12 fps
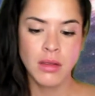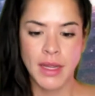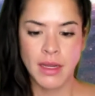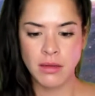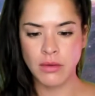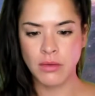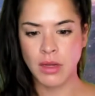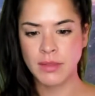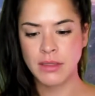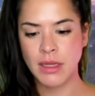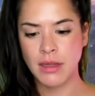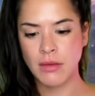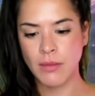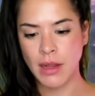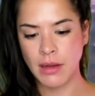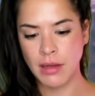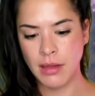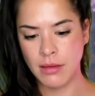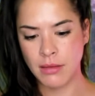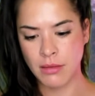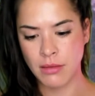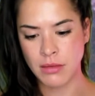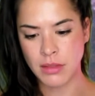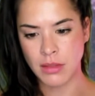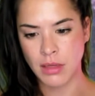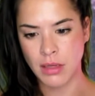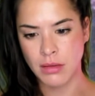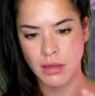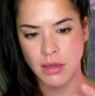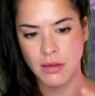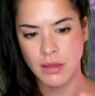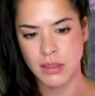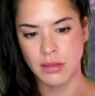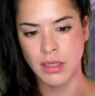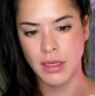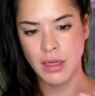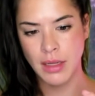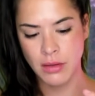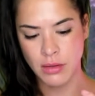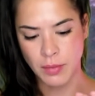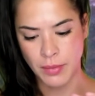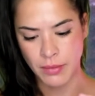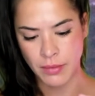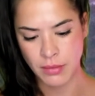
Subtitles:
Hello, I'm staying right here to get help.